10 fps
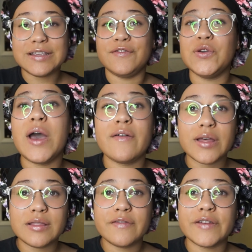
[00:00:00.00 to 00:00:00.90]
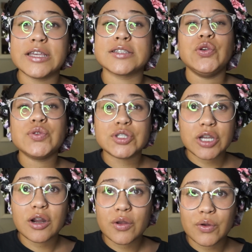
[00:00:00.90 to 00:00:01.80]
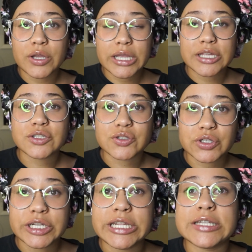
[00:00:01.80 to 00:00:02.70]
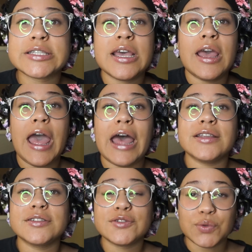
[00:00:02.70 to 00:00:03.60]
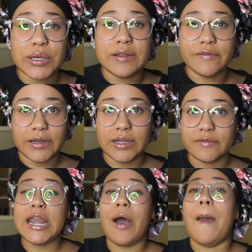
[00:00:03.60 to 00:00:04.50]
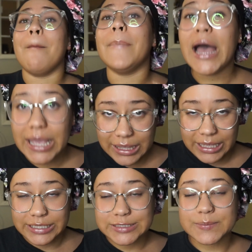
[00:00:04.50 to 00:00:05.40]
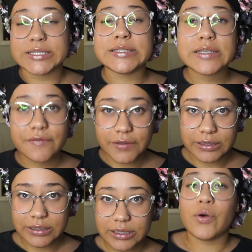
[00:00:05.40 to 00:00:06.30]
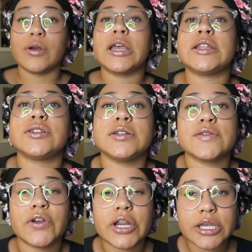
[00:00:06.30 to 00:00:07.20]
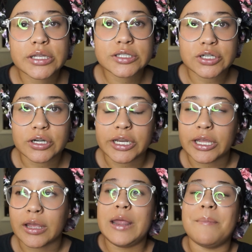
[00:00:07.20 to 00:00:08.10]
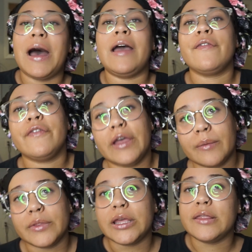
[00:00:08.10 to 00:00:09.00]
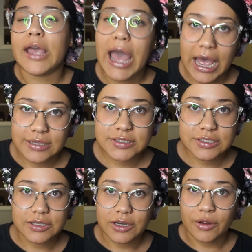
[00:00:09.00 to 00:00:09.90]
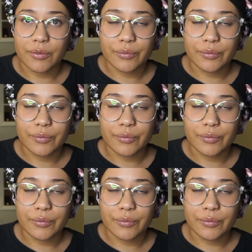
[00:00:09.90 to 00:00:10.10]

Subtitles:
if you have LFS, you start colon cancer screenings at 25. Now, in my case specifically, colon cancer is very concerning in my family. They ask, you know,